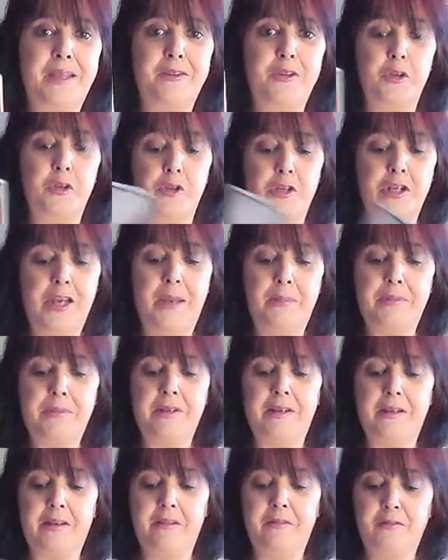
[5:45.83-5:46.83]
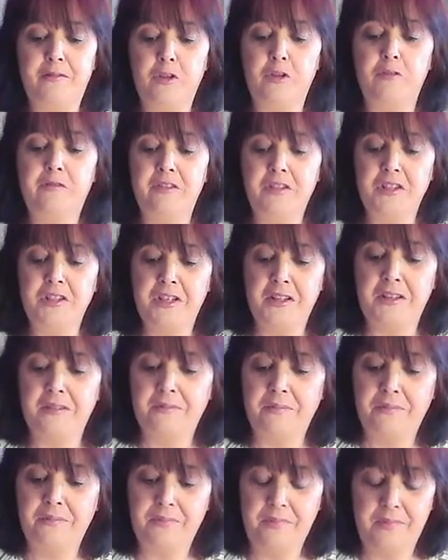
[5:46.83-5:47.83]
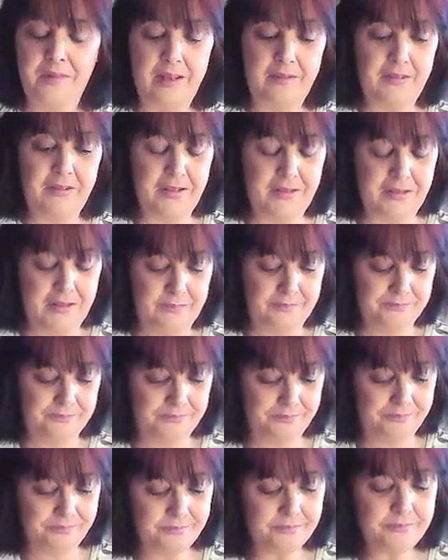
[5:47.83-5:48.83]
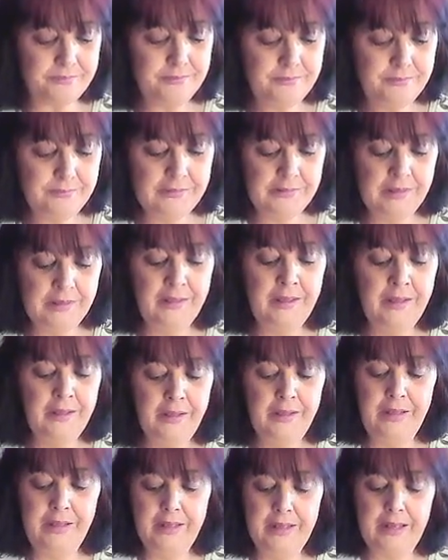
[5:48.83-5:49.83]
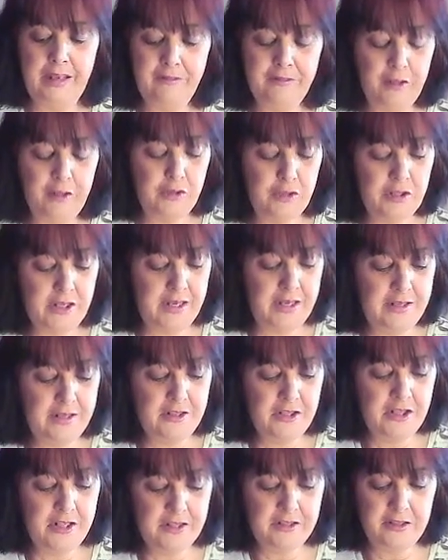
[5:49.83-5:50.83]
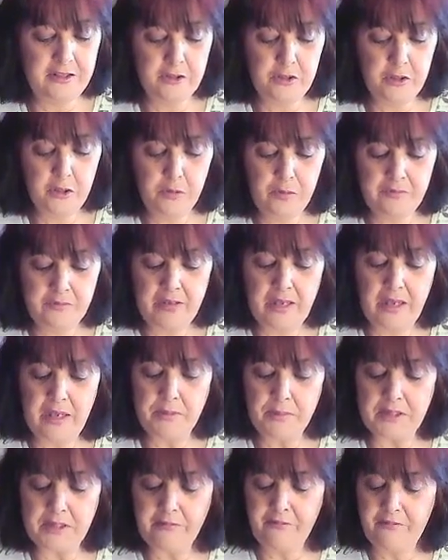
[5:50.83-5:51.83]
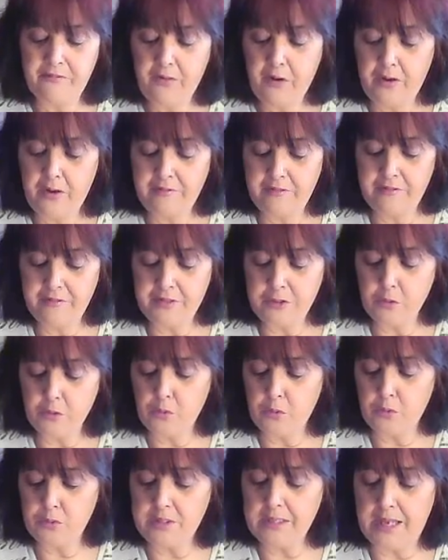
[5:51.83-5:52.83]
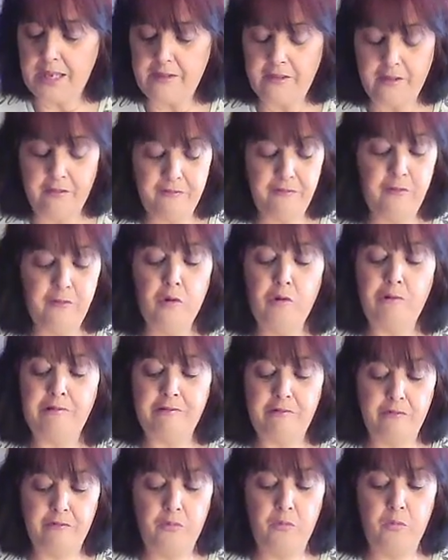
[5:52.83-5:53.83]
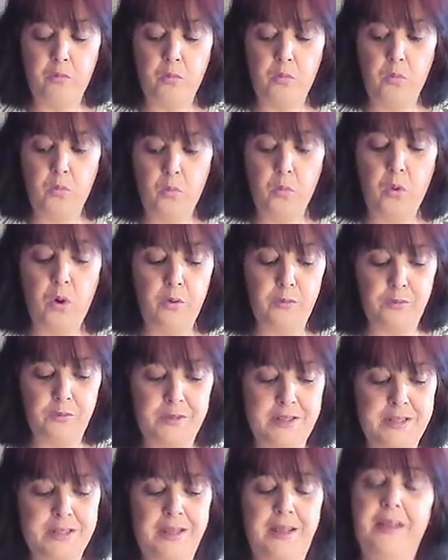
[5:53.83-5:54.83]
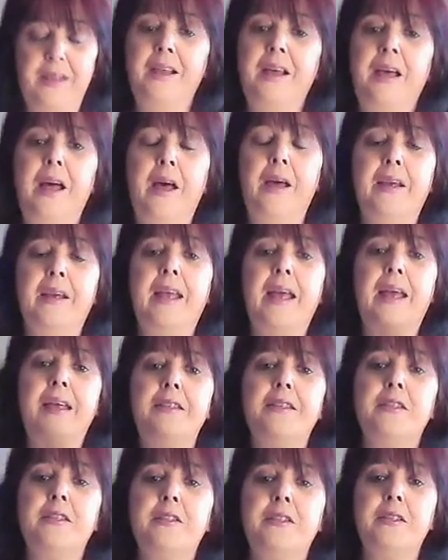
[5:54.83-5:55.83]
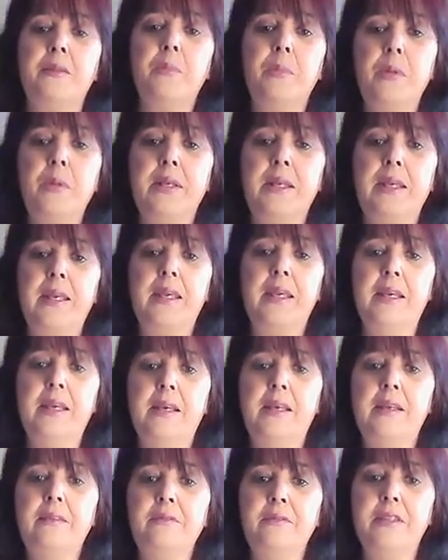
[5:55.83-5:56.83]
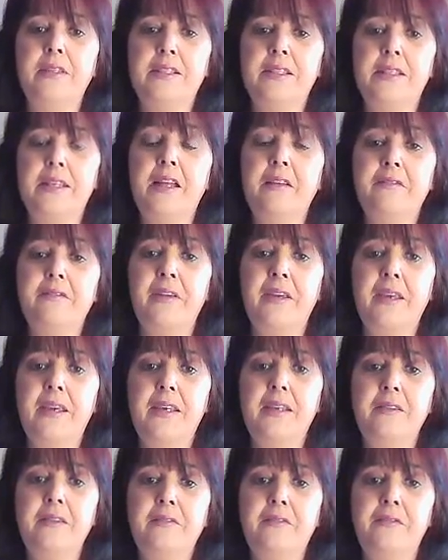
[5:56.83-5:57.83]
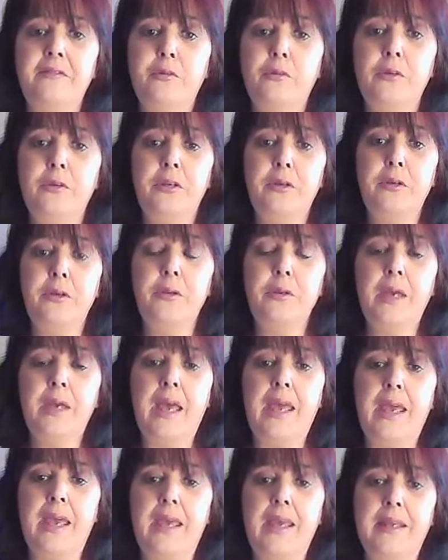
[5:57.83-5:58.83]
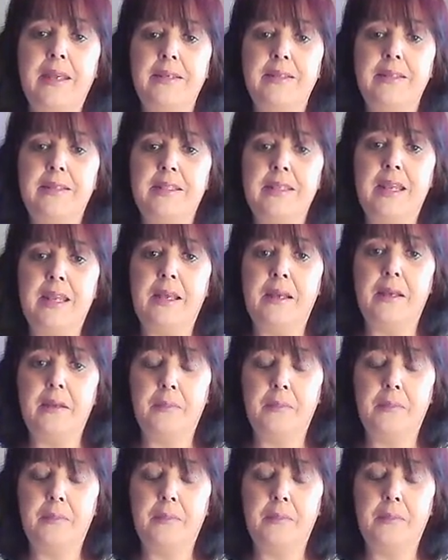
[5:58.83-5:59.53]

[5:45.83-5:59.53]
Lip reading: new chapter, new vision. Love it. Okay, future energy is the Two of Cups, Five of Swords, and the Four of Wands. Okay, so somebody here, there's love here for you, and